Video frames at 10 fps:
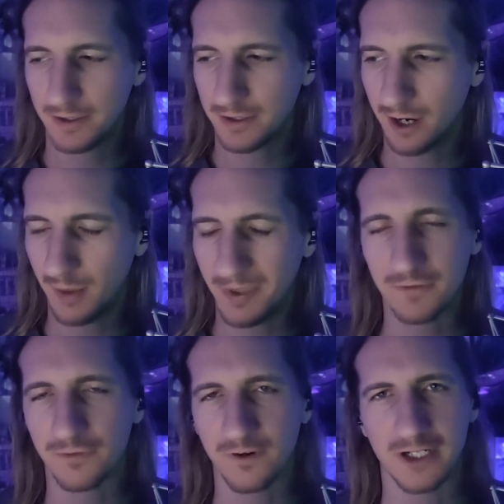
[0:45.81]

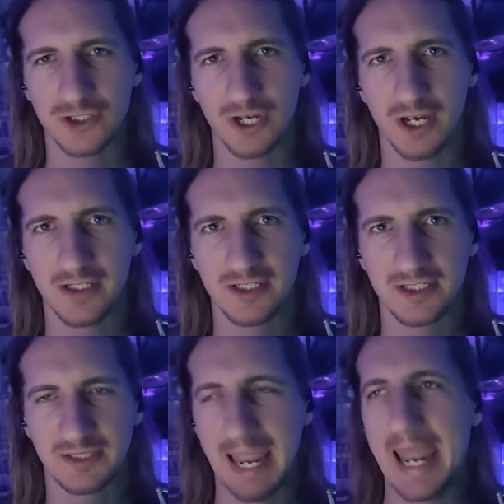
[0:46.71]
comic franchise
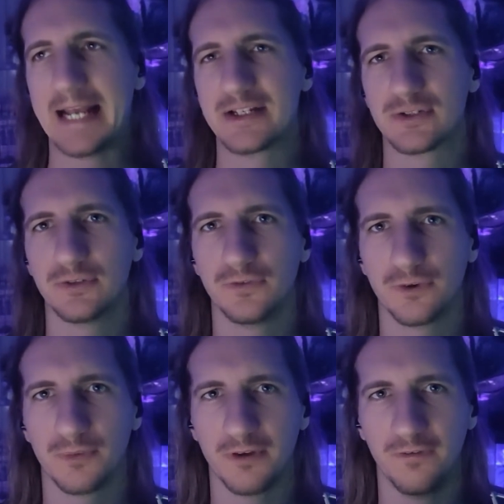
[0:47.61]
canceled
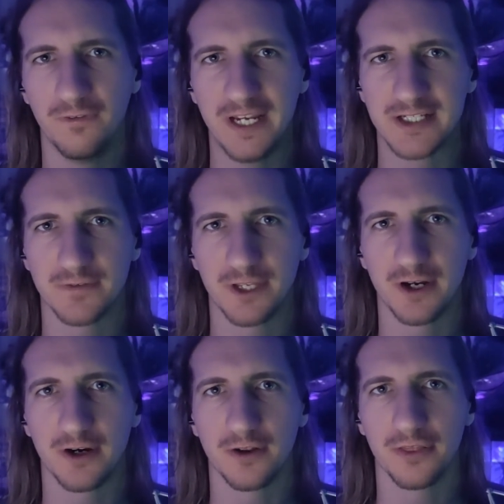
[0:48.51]
from the face of
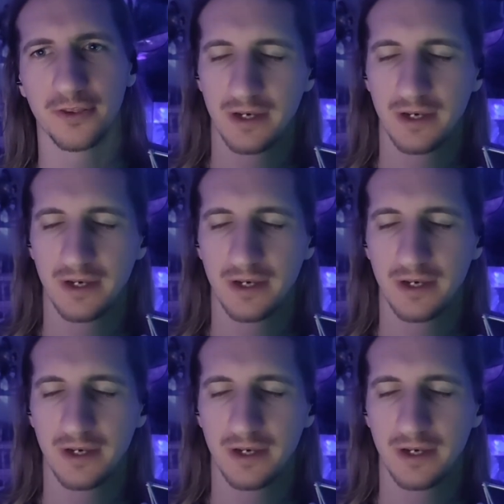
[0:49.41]
the earth.